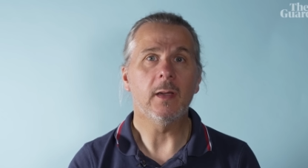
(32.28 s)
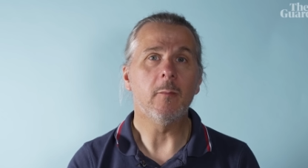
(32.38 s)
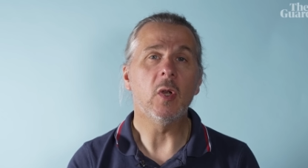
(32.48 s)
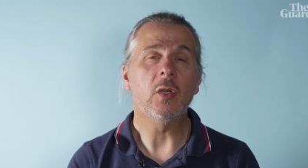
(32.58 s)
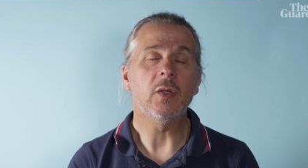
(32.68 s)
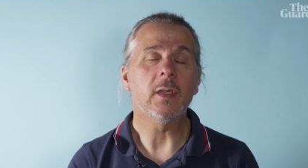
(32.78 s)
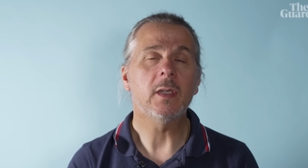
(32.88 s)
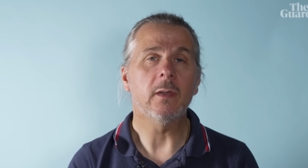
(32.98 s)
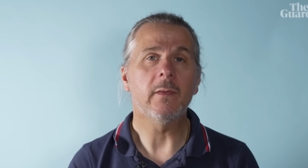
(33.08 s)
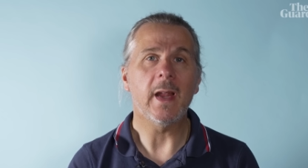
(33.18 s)

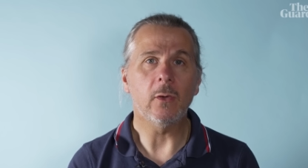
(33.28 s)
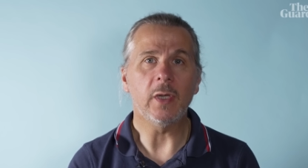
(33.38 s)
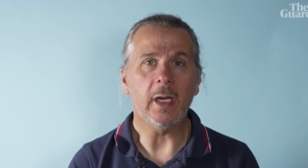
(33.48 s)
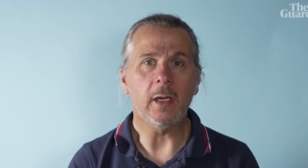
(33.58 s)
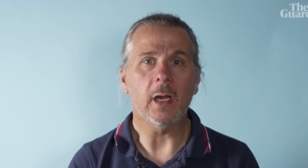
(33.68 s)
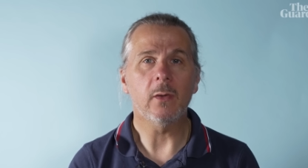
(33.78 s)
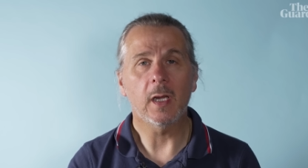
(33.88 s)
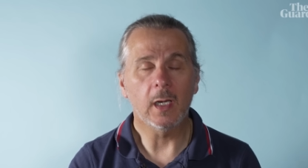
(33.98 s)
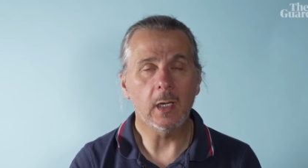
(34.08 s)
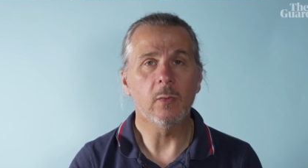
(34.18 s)
emergence of El Nino,
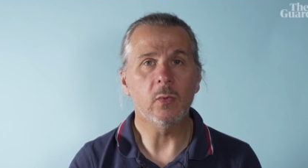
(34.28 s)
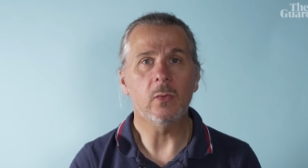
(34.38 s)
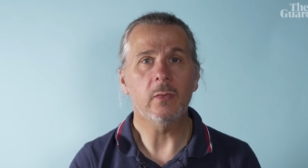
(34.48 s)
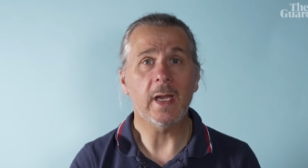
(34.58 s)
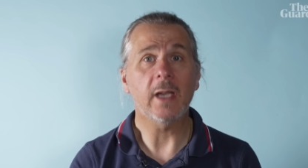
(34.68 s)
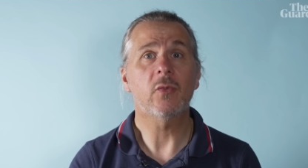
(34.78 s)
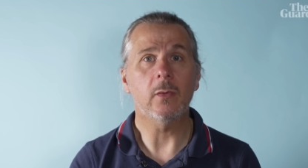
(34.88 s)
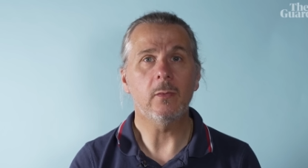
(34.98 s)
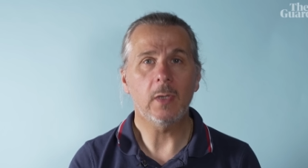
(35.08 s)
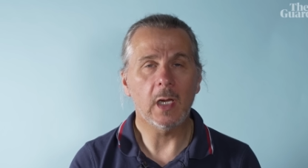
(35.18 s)
a global
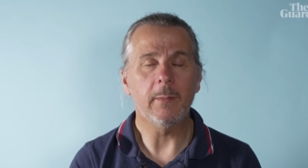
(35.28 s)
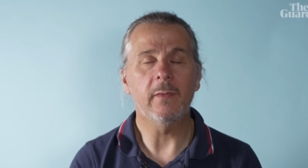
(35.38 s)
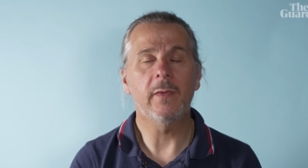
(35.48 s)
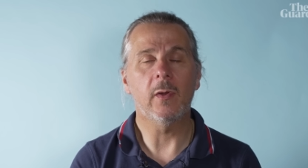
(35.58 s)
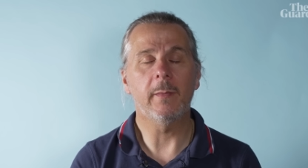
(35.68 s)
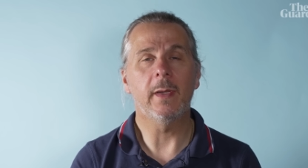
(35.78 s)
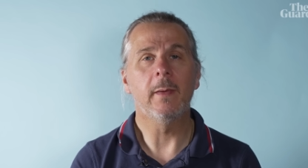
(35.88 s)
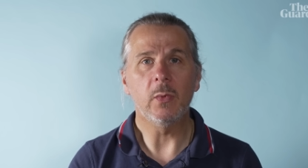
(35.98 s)
natural climate phenomenon